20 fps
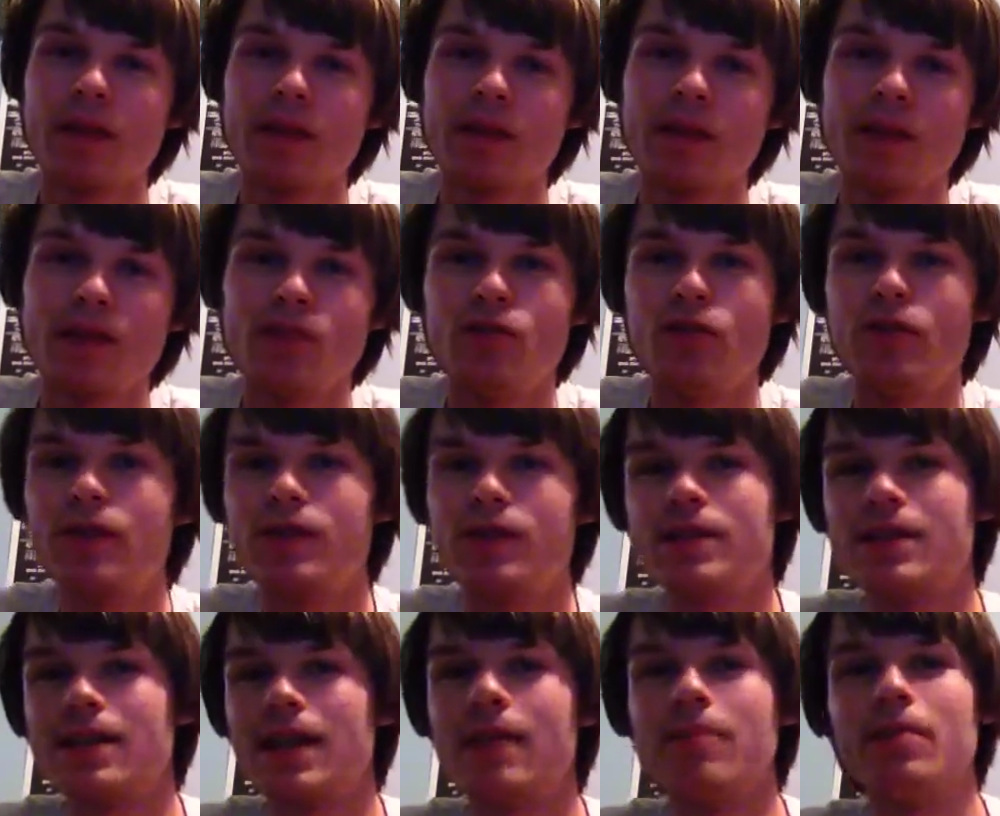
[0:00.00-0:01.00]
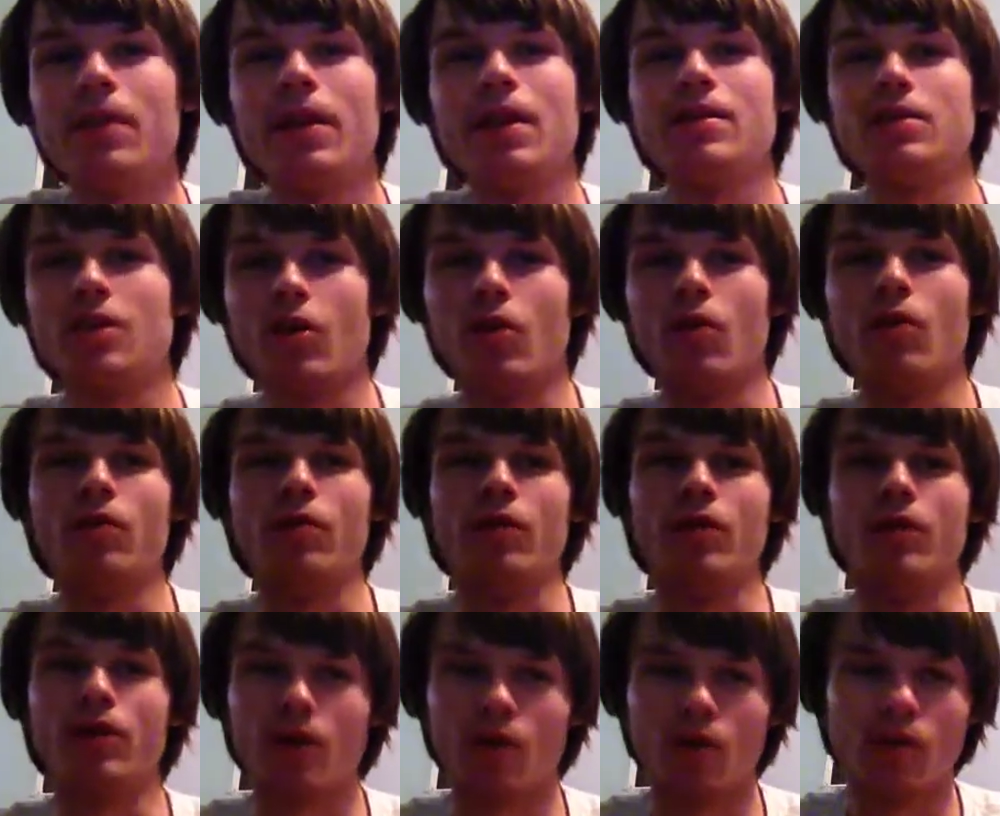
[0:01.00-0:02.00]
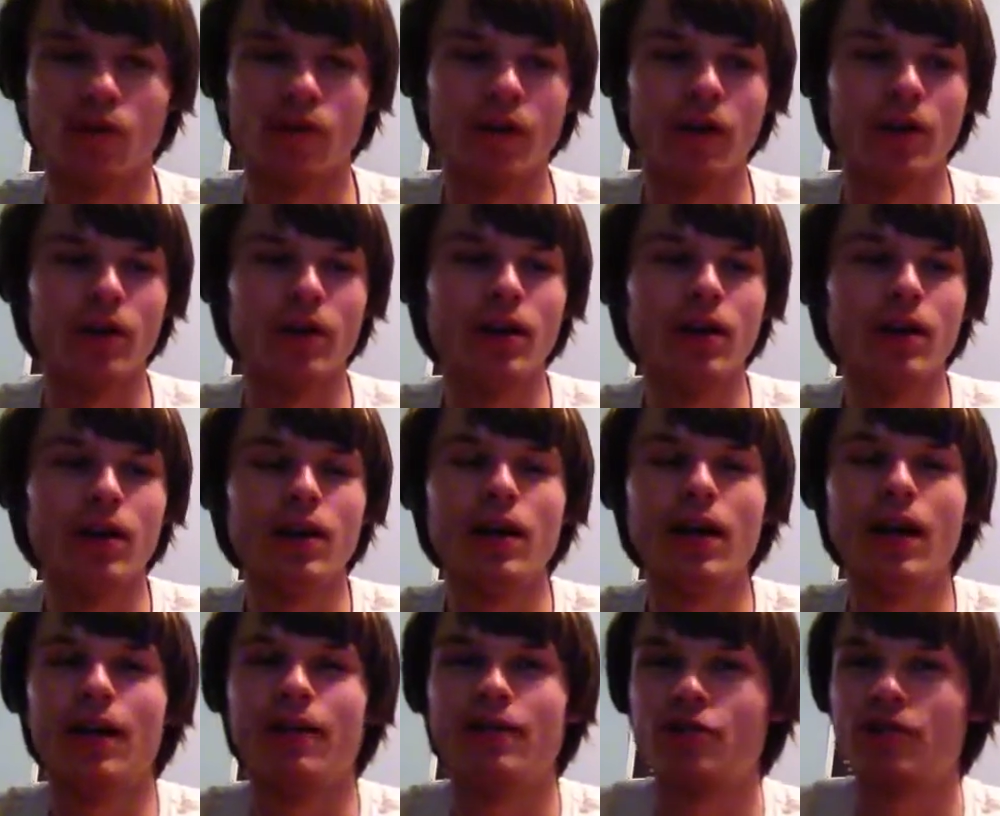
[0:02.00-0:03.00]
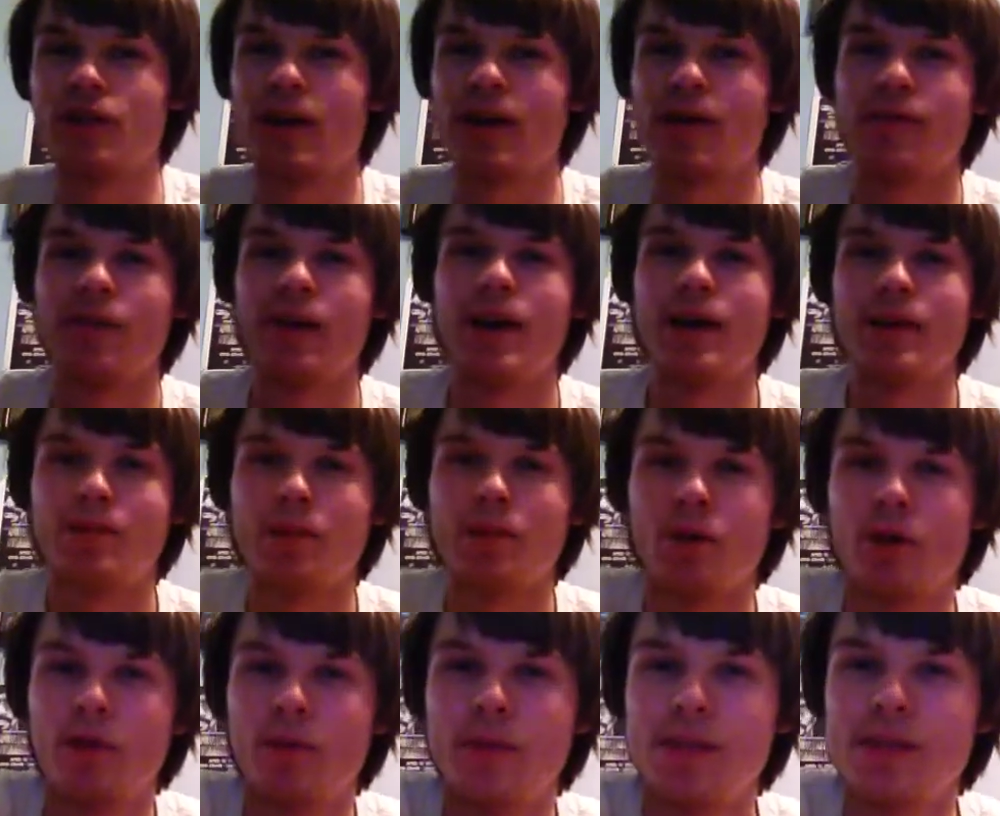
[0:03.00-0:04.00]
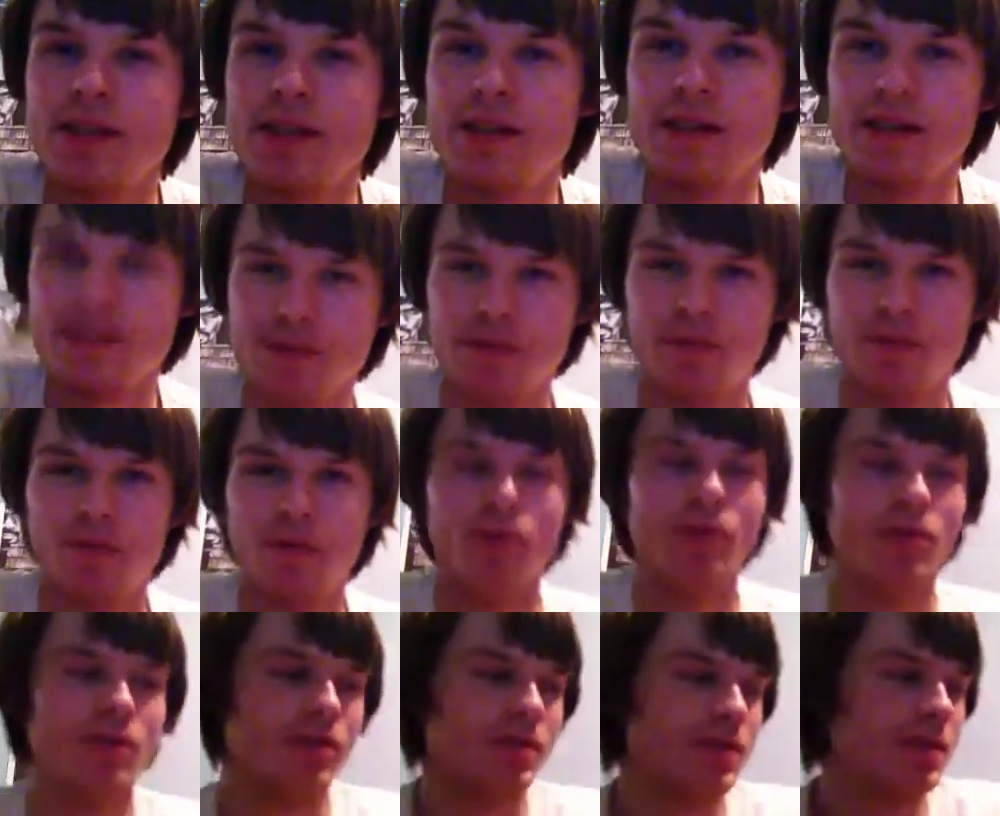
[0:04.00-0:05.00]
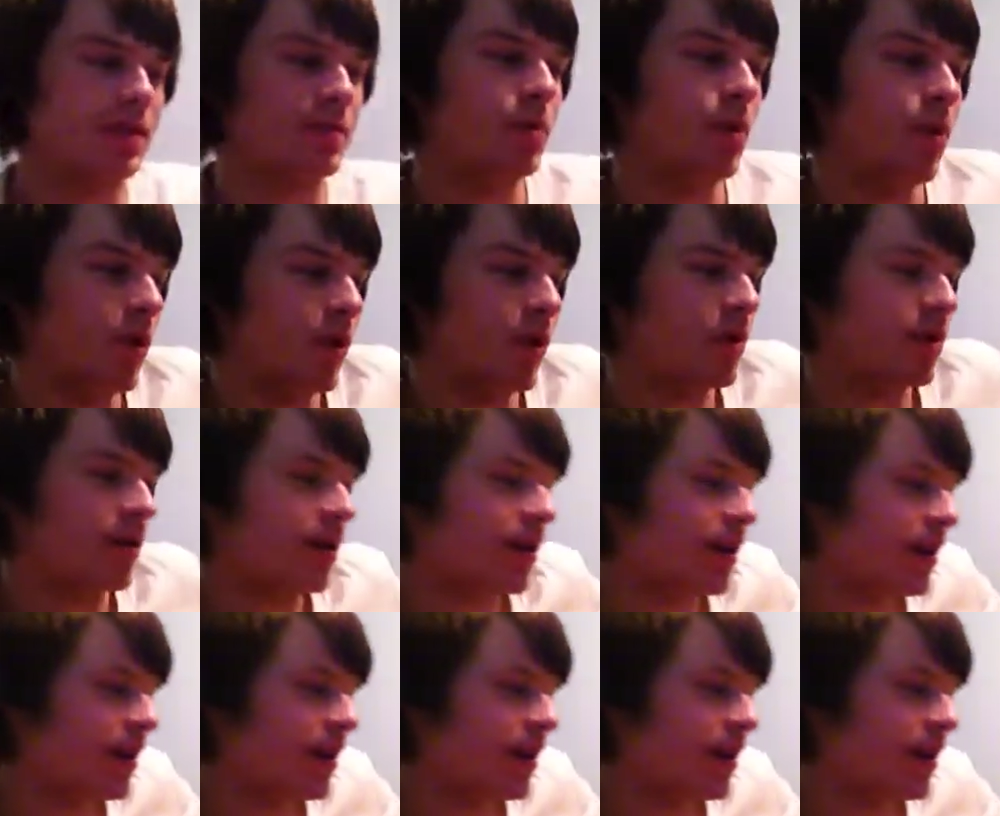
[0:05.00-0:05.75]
They do the same things over and over and try to find purpose in this brutal sport.